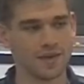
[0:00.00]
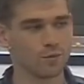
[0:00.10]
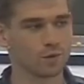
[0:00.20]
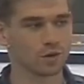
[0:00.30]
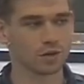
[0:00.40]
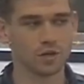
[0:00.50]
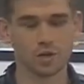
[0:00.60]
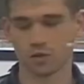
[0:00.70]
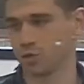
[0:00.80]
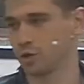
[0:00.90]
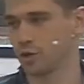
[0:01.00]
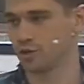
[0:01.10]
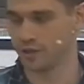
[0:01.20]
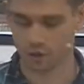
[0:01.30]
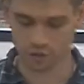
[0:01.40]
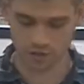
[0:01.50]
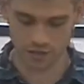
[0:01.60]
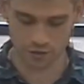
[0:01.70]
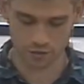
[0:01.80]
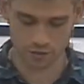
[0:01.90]
then we're not going to look so good to the
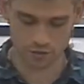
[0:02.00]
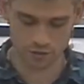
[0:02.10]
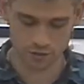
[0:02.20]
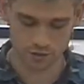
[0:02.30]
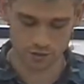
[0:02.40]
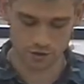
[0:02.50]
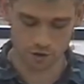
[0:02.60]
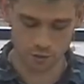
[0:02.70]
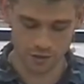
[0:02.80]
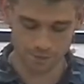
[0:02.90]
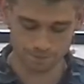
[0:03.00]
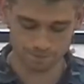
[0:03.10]
outsiders, are we?